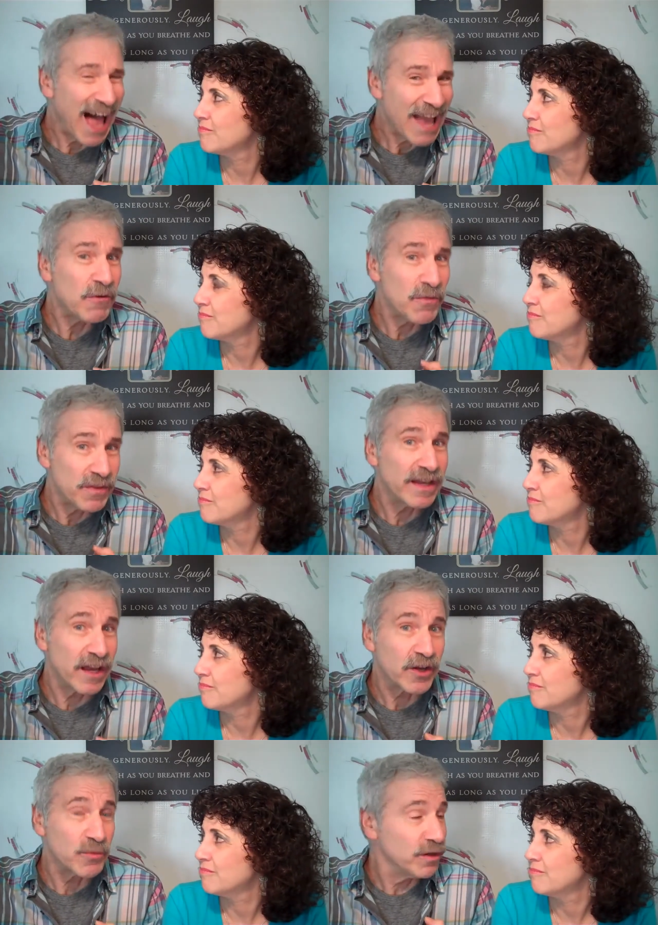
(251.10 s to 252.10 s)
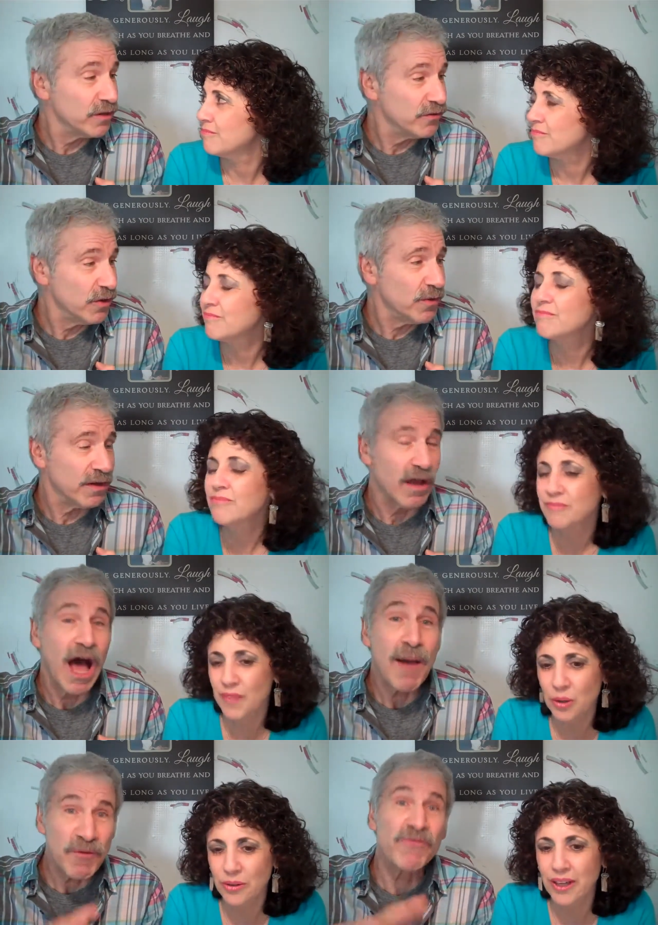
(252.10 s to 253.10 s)
Speaker 1: I don't think I can really do it.
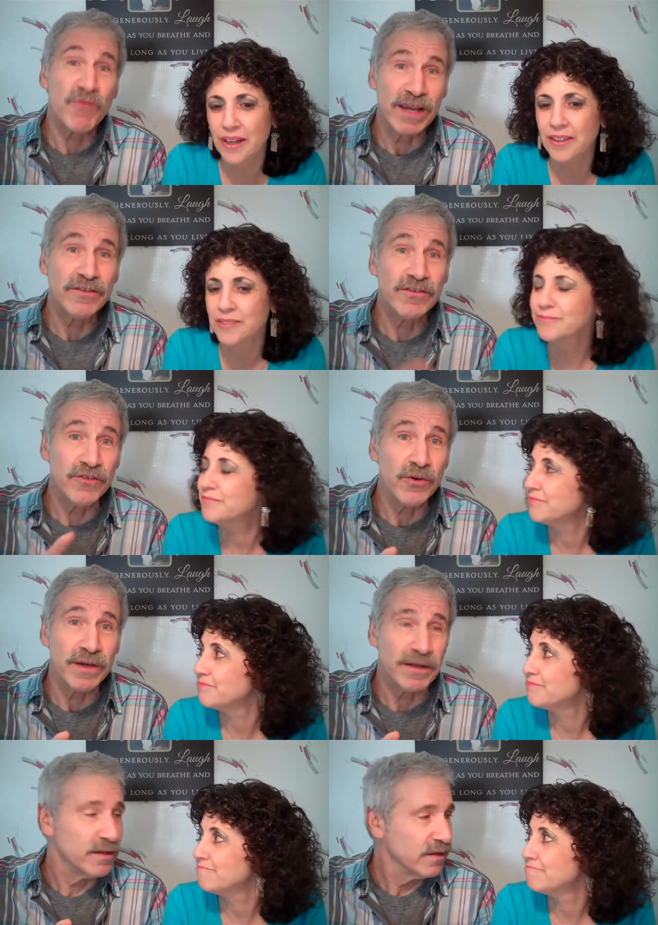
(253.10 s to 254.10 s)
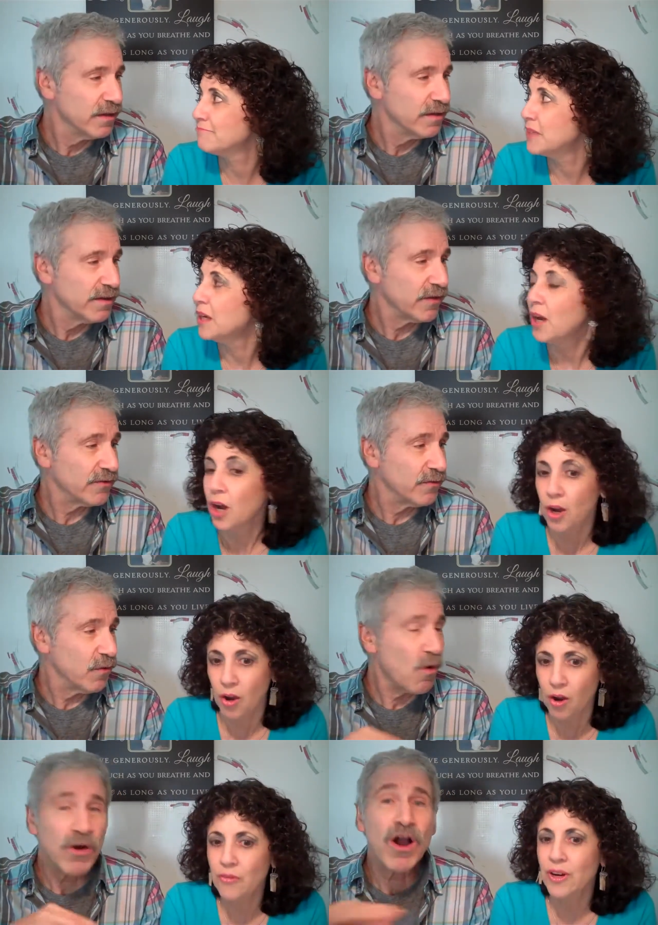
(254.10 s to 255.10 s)
I'm afraid to do it. That's
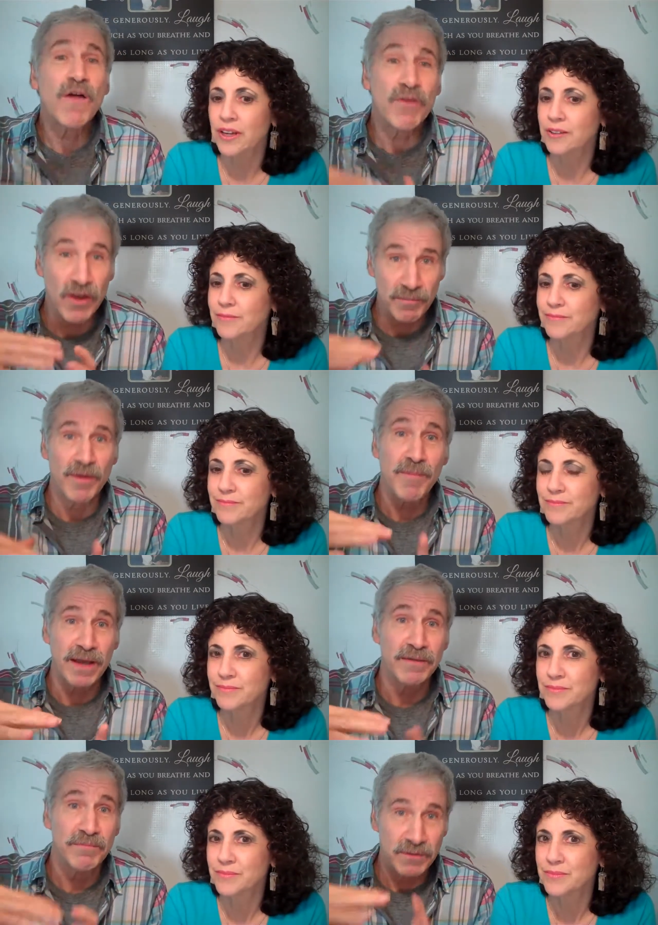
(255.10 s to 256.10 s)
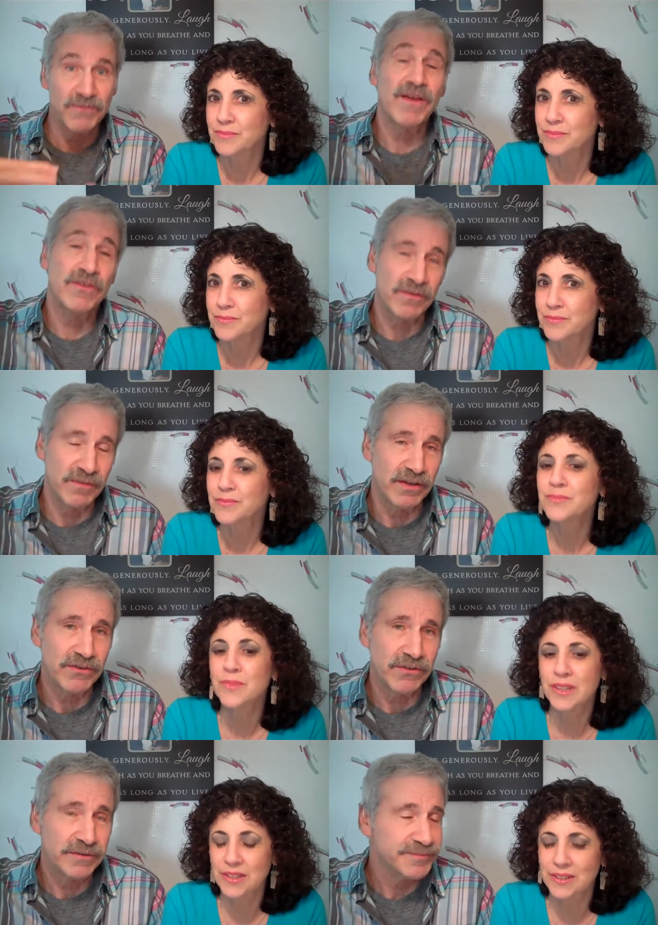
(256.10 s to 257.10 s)
all, all right. covered up by my
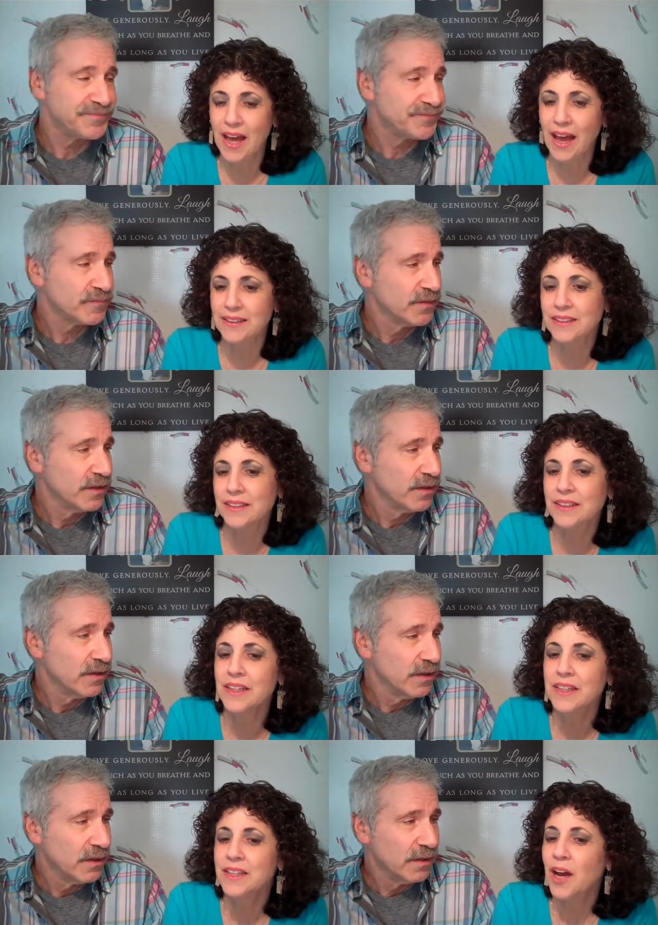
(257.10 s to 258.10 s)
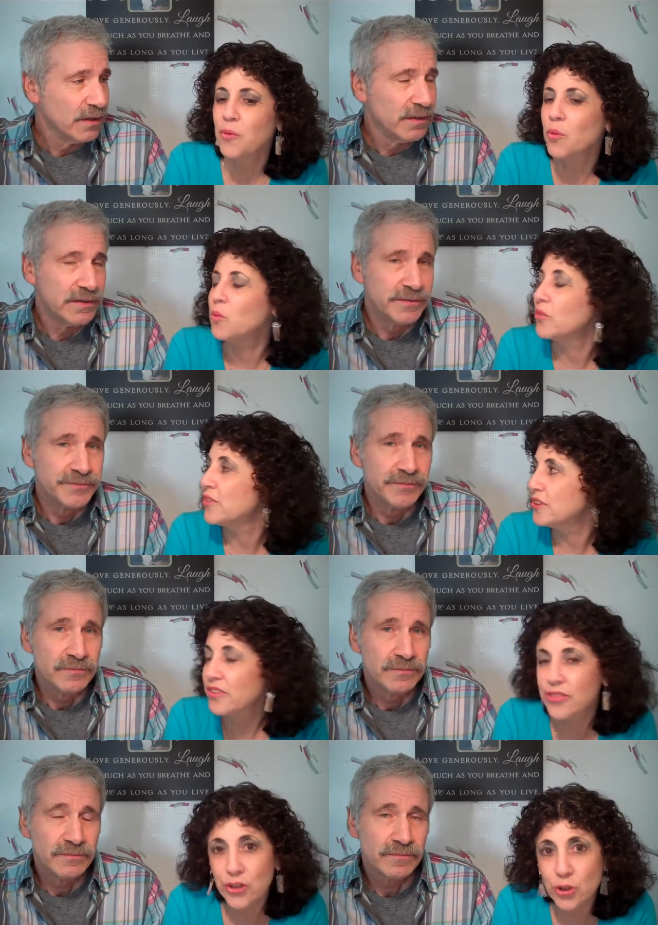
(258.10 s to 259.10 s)
defensiveness.
Speaker 2: Exactly. Now, the
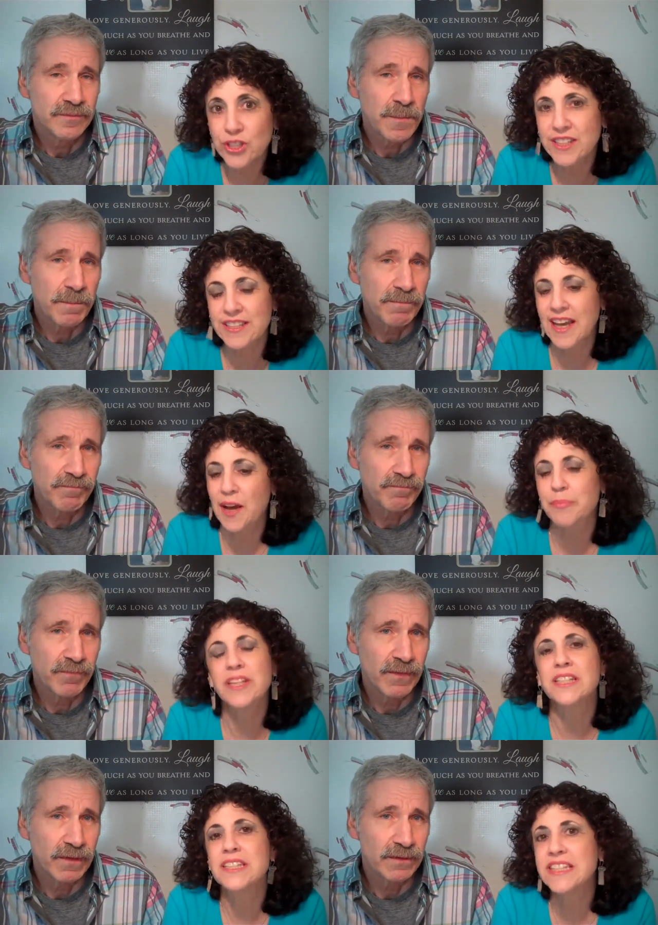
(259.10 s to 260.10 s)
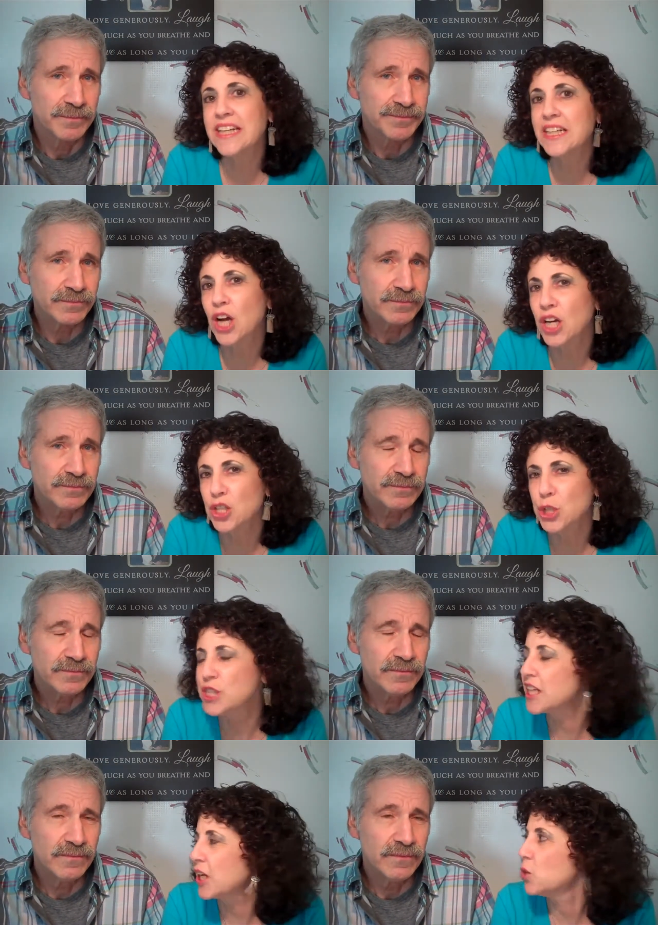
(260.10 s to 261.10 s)
third step is seek to
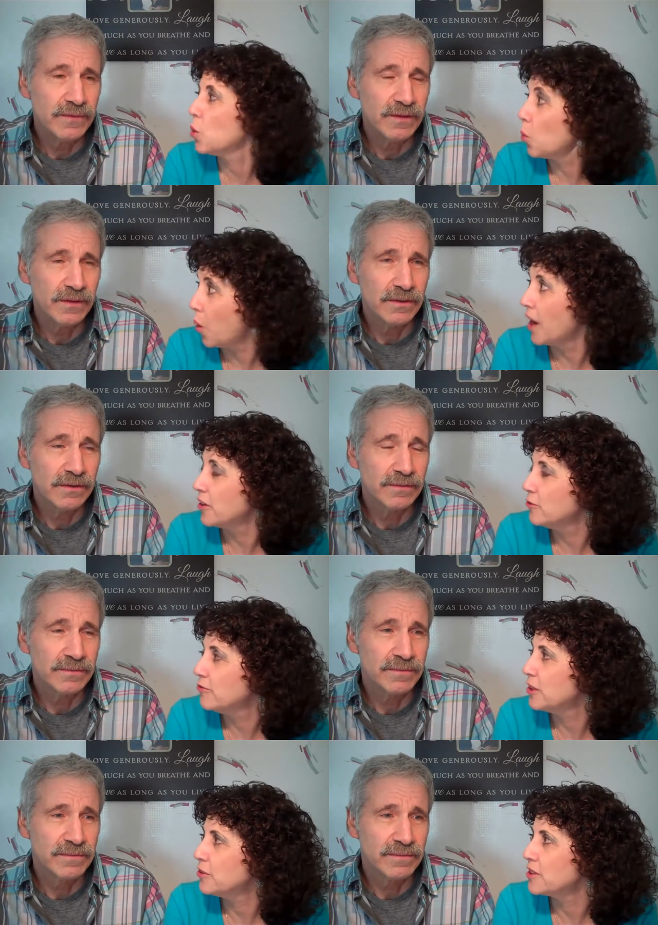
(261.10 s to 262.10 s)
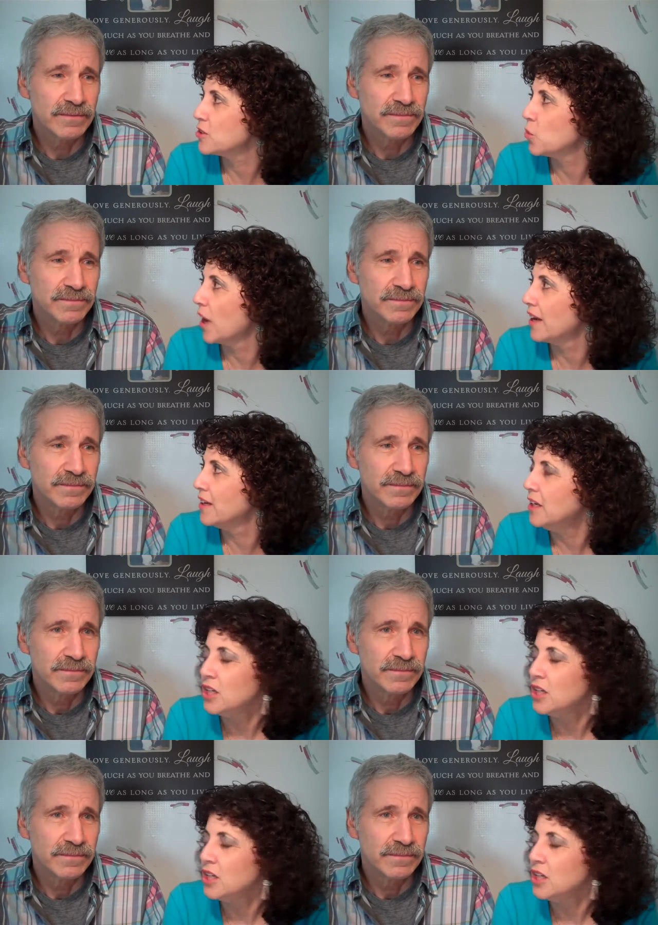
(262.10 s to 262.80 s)
understand why you feel this way.